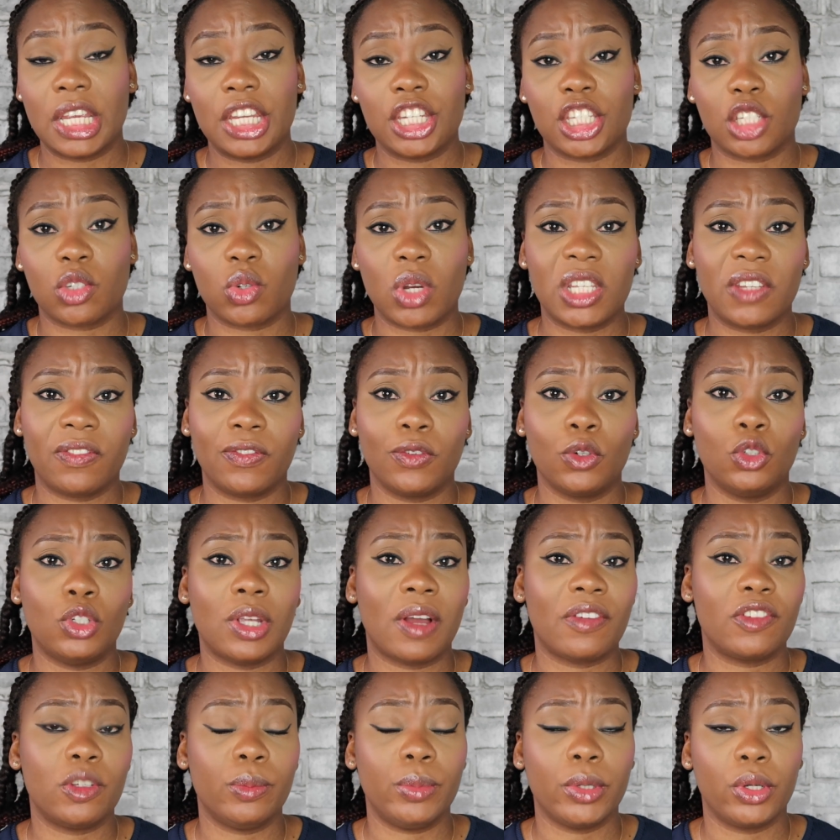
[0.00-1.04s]
it's stressful. You
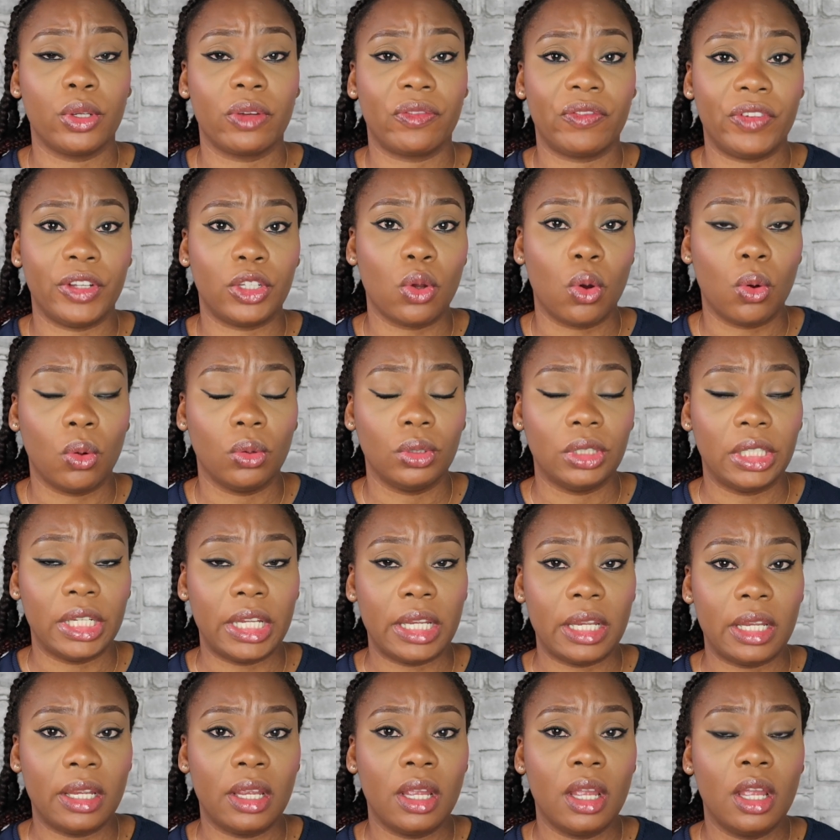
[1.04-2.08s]
have to be on your feet all
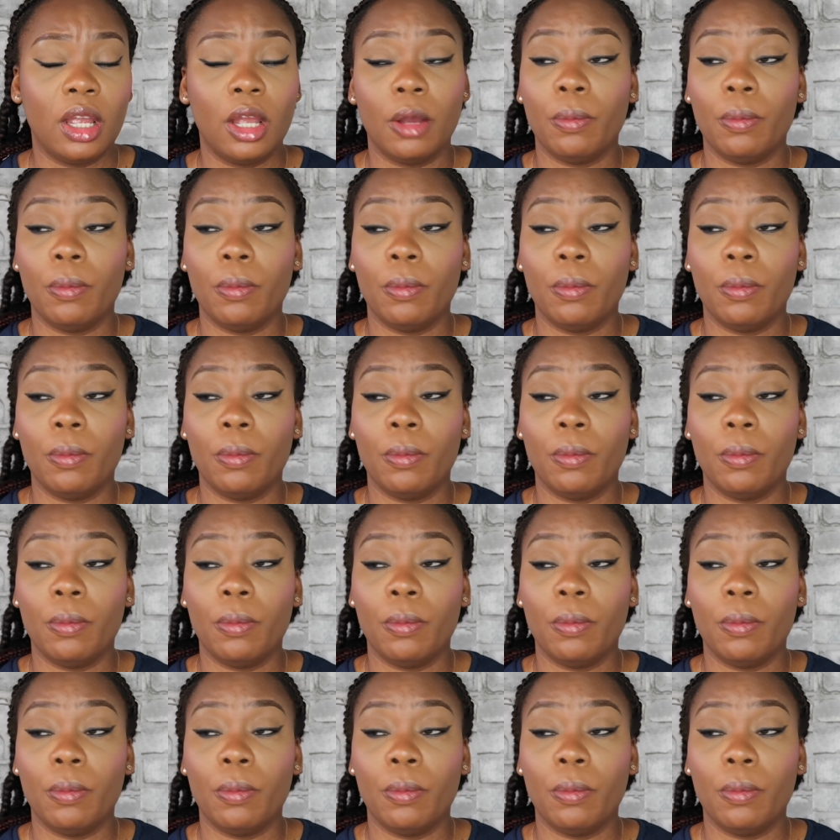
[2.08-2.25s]
day.